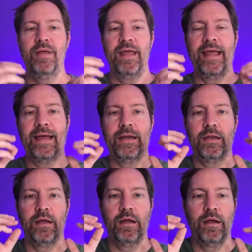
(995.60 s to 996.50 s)
and
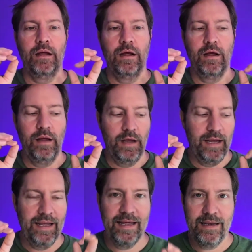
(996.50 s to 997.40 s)

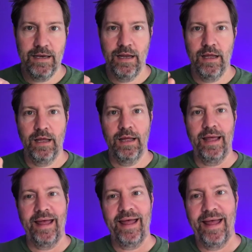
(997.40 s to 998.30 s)
in
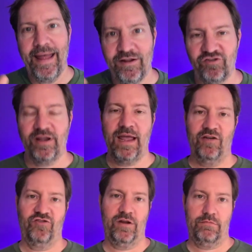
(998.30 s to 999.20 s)

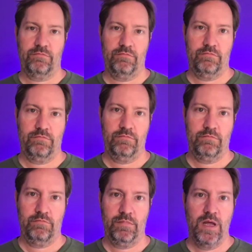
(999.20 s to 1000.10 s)
education.
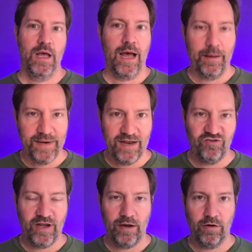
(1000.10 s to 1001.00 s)
I'm an
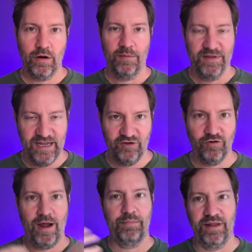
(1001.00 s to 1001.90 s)
educator, I'm a teacher,
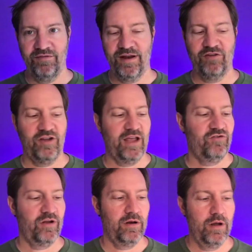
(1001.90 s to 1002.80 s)
I believe in
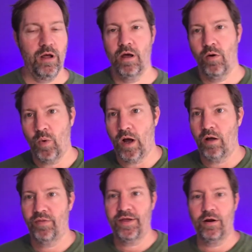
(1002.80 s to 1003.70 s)
education.
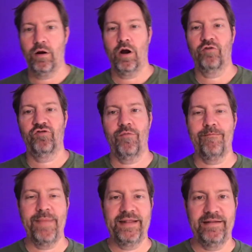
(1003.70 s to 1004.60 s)
Well, there are
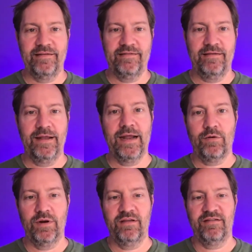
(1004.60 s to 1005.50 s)
tremendous
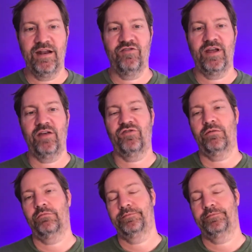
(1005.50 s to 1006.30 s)
inequities in education.